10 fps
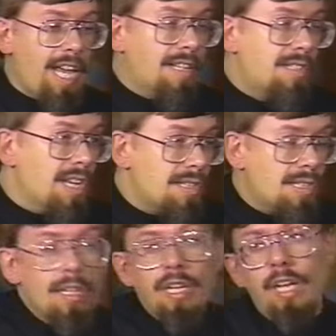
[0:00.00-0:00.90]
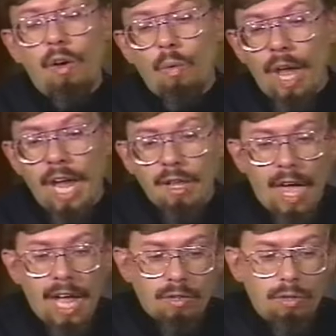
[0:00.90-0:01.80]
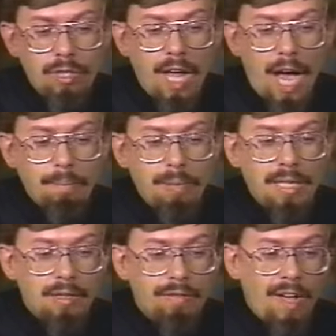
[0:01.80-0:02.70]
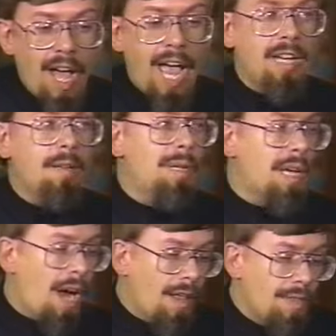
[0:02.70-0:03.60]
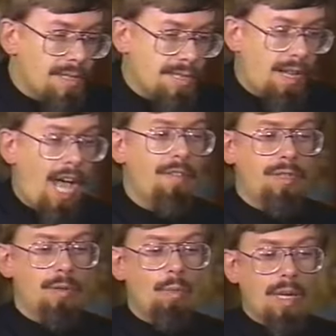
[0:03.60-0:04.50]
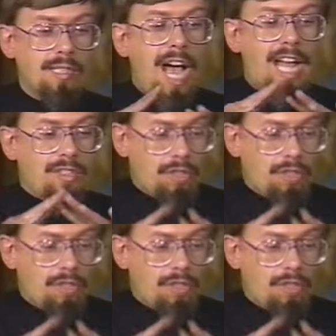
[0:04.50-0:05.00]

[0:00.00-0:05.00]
existed in a way that could not be defined beyond this life, it was not